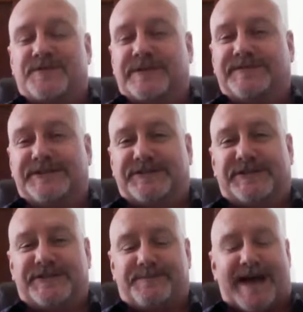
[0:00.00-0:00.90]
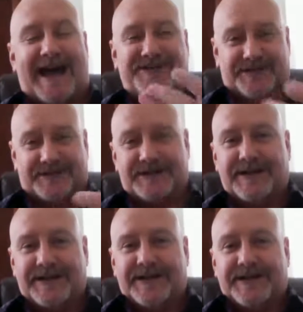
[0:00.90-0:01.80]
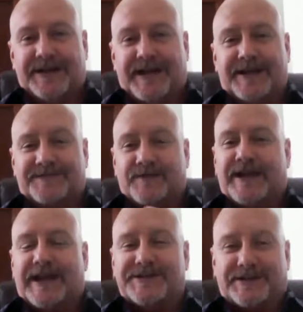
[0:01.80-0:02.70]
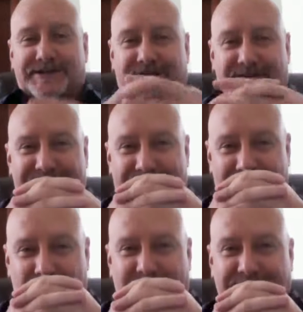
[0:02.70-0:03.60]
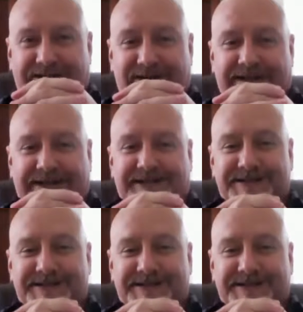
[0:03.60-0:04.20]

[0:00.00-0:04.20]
Swift, his passion and his vocation are very well interlinked.